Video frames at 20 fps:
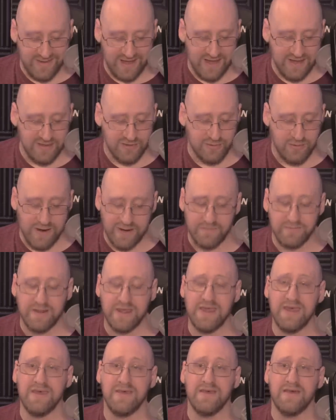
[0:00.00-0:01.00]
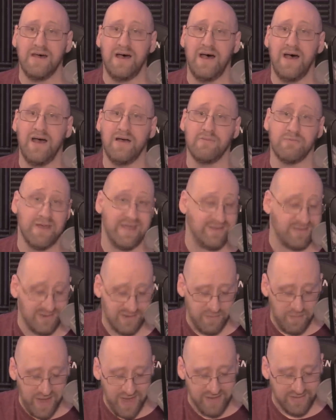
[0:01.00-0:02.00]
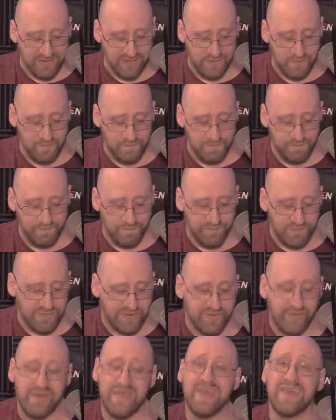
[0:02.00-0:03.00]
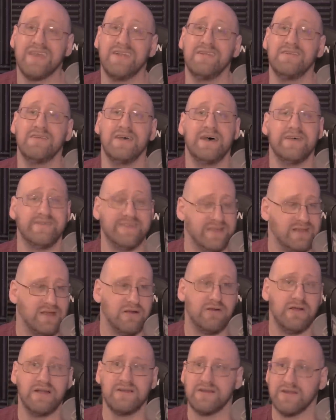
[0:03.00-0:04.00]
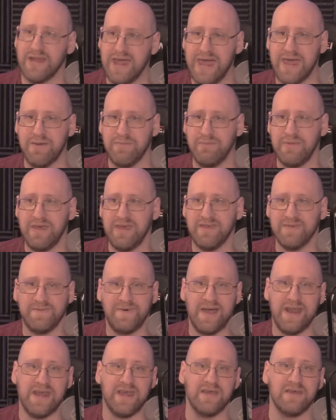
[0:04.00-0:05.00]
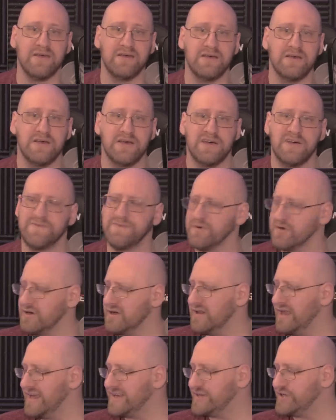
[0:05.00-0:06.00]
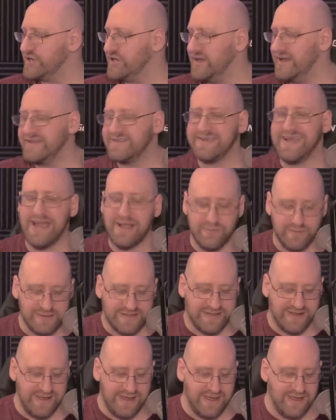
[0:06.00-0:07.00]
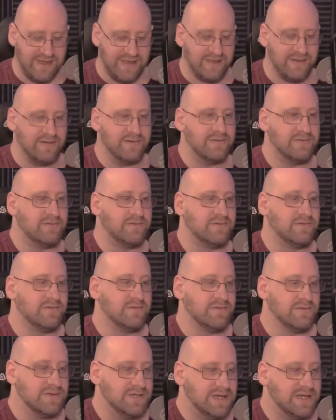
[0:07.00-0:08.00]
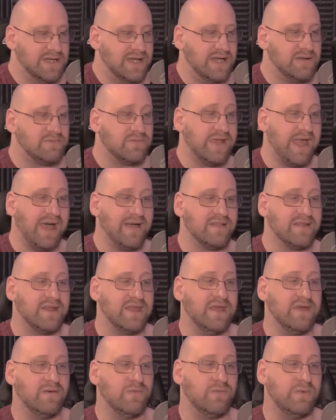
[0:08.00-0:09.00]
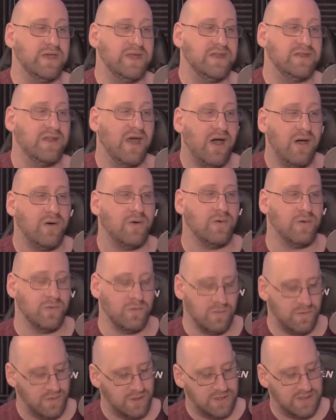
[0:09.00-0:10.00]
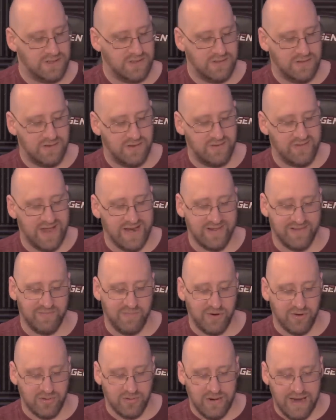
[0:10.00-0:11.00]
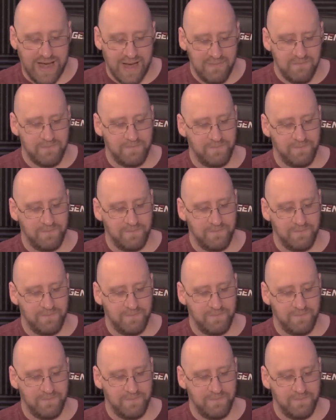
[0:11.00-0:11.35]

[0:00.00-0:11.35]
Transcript: incredibly uh, racist base. So he can sit there and claim he's fighting for election integrity. In reality, we know that it's bullcrap.